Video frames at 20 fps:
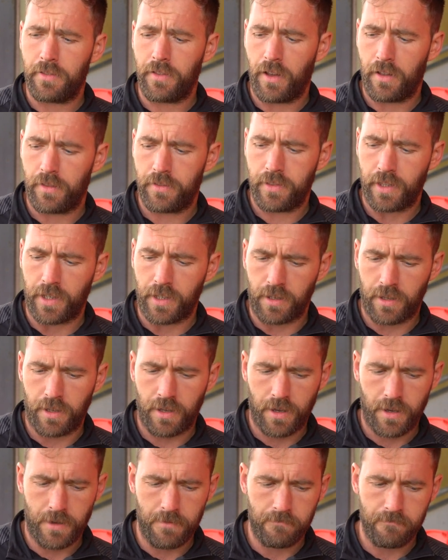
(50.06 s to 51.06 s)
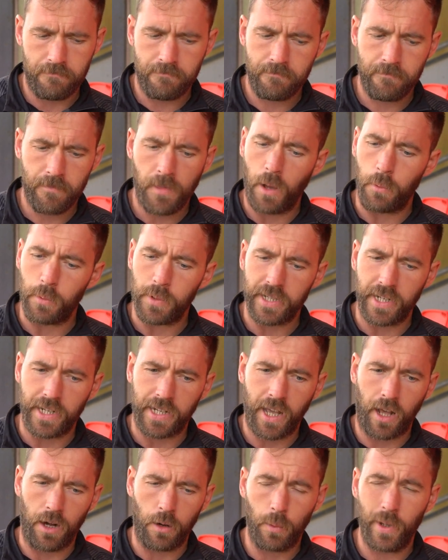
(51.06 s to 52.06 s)
I think what we said a
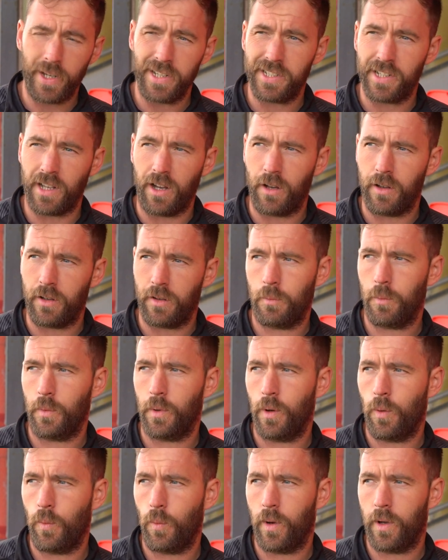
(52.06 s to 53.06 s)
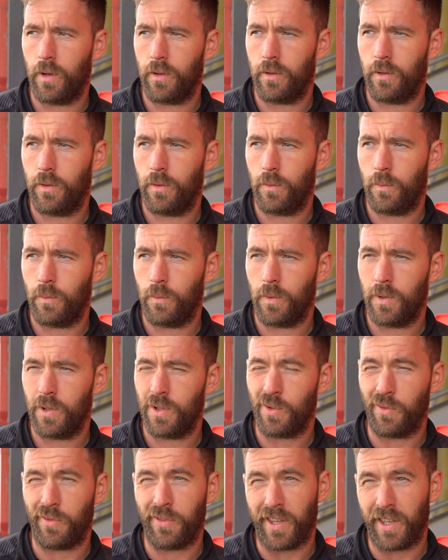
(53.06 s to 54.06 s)
couple of weeks ago, we
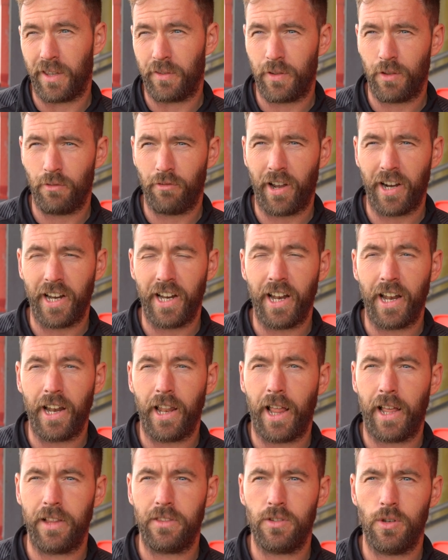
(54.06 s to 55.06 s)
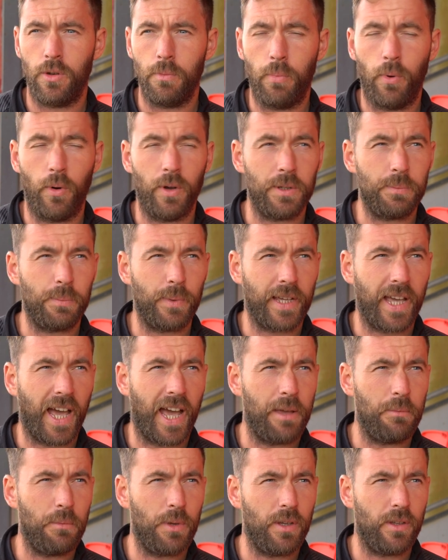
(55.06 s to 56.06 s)
sort of think if you're running at that 2 points per
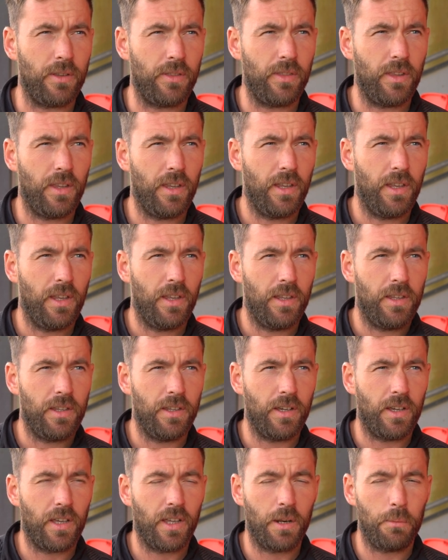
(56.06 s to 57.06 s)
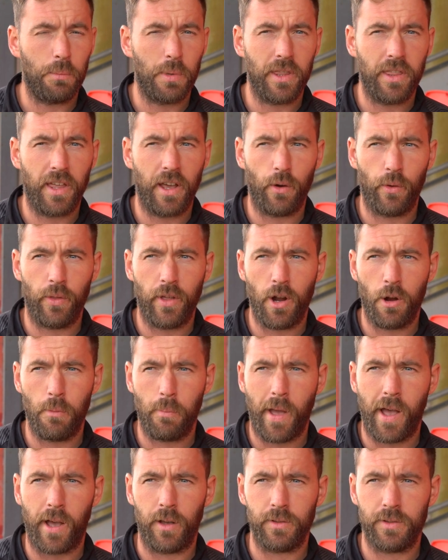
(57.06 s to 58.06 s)
game, you're going to be there or
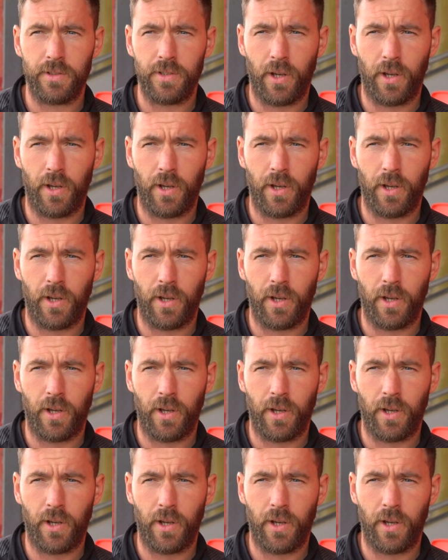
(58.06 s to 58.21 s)
thereabouts.